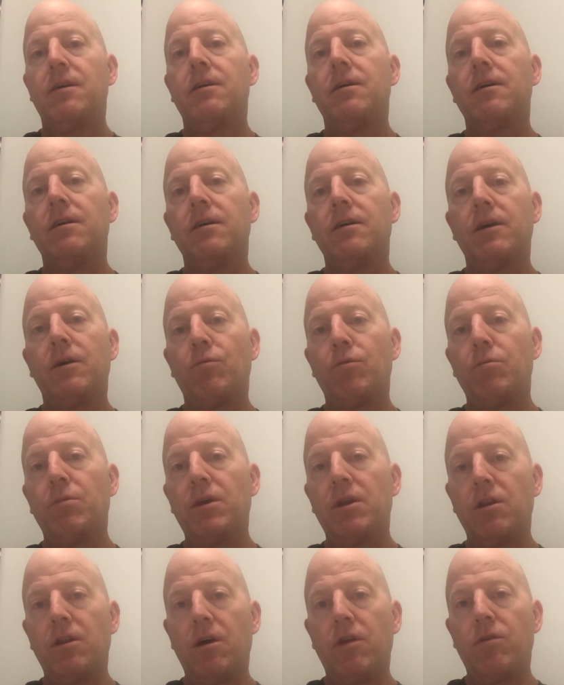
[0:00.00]
That would
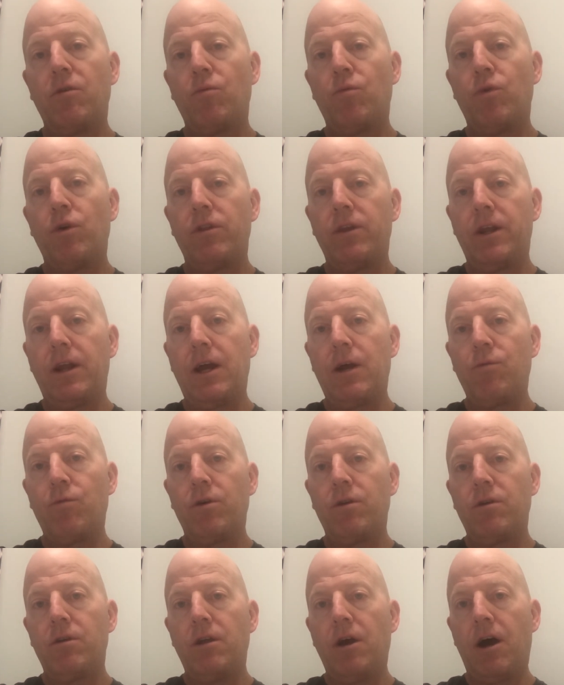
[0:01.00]
be another one that I
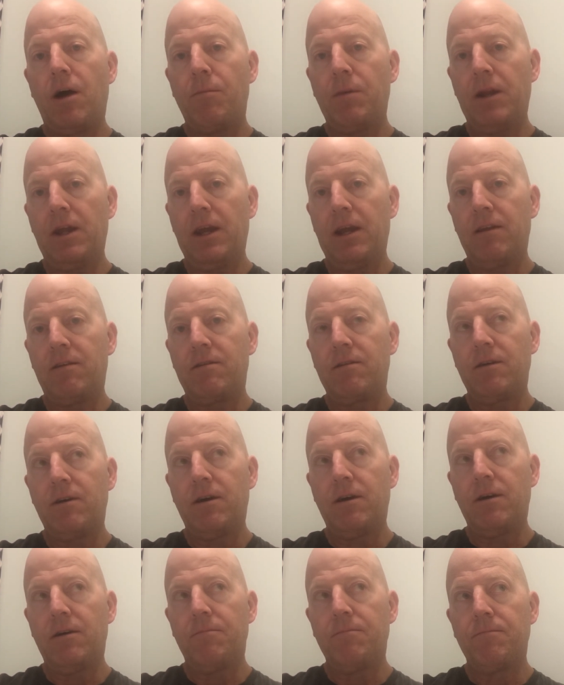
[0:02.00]
would nominate.
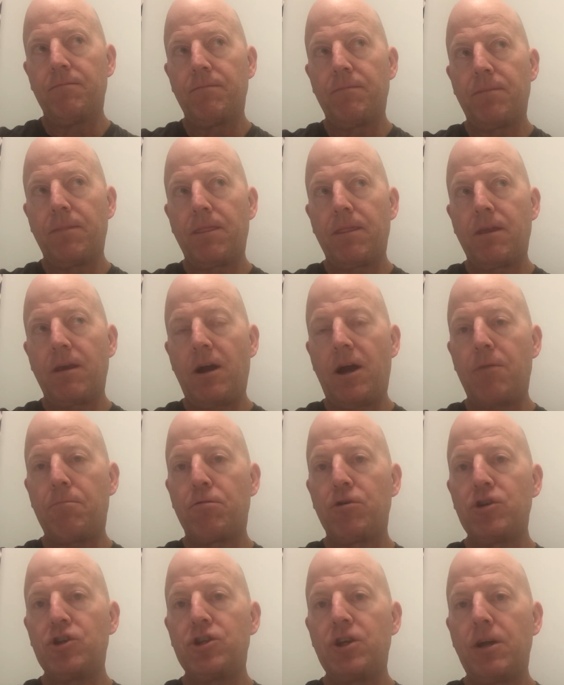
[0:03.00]
I
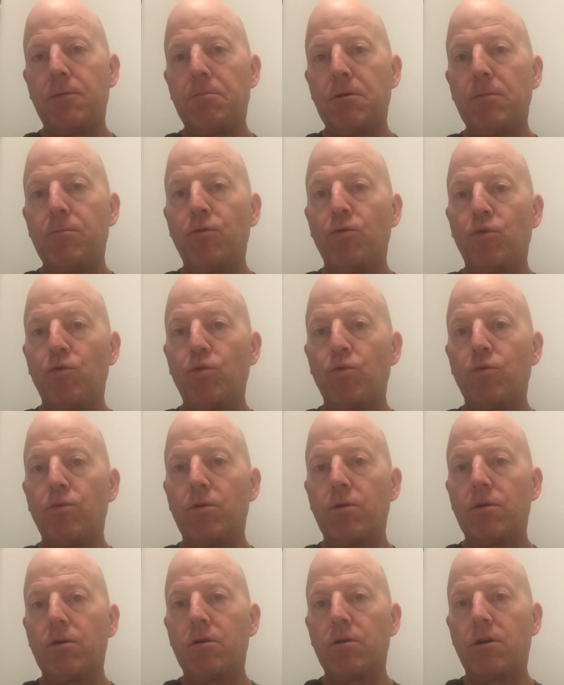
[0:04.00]
appreciate people
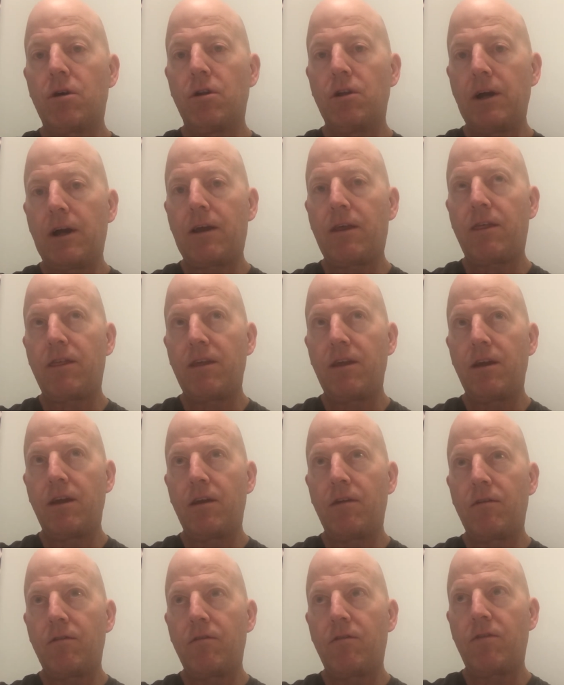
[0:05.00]
who collect
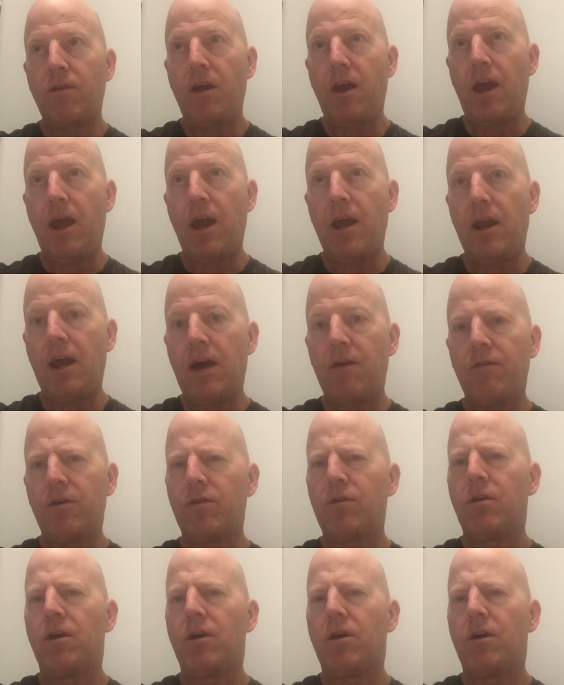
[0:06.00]
things and have a